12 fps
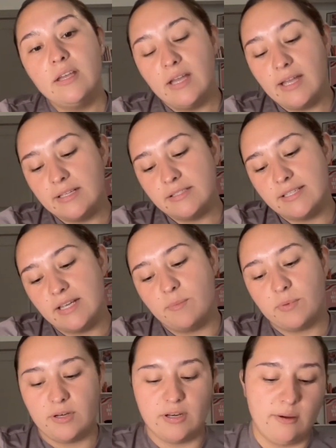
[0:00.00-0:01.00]
And tip
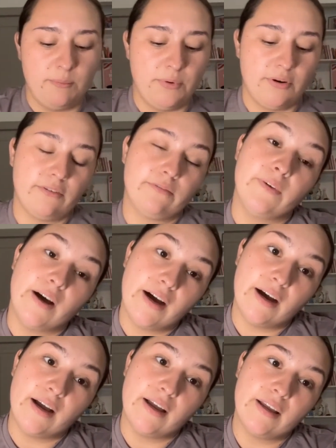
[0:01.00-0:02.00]
number
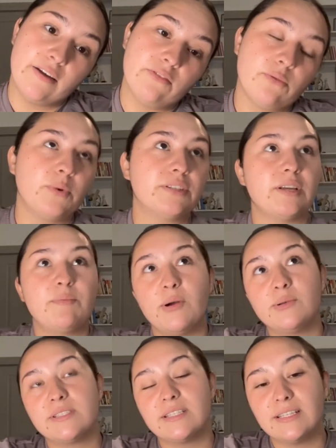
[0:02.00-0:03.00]
5, which I
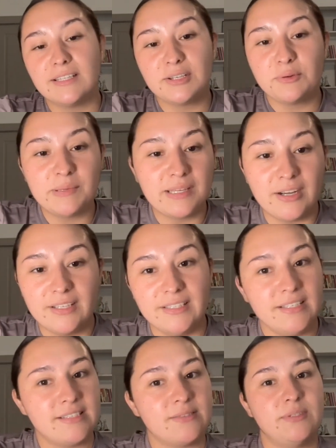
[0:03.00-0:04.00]
posted a little bit on
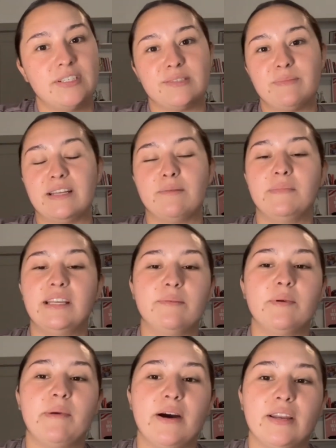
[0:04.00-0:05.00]
this, we just made a meme
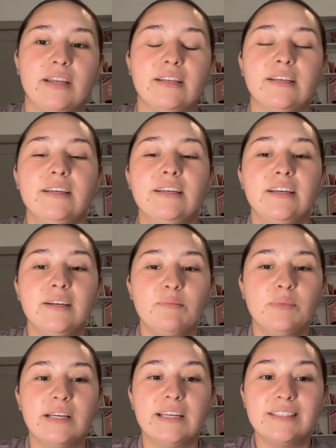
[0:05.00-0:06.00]
about it,
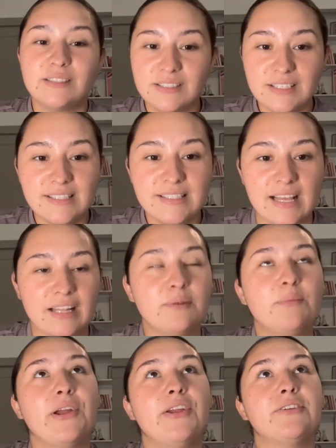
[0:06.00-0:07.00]
but it's to
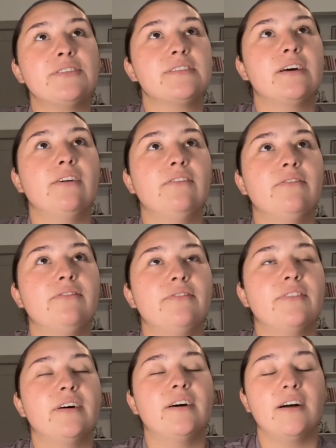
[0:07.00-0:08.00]
celebrate yourself
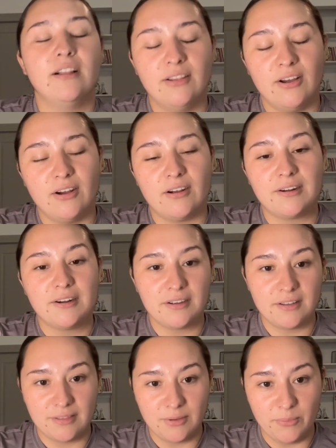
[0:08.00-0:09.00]
along
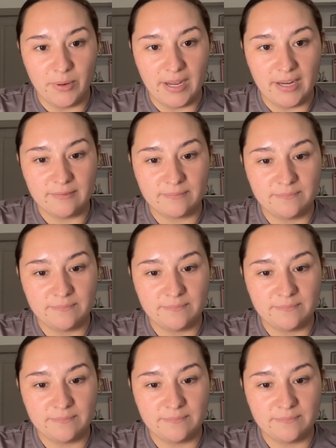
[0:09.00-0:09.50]
the way.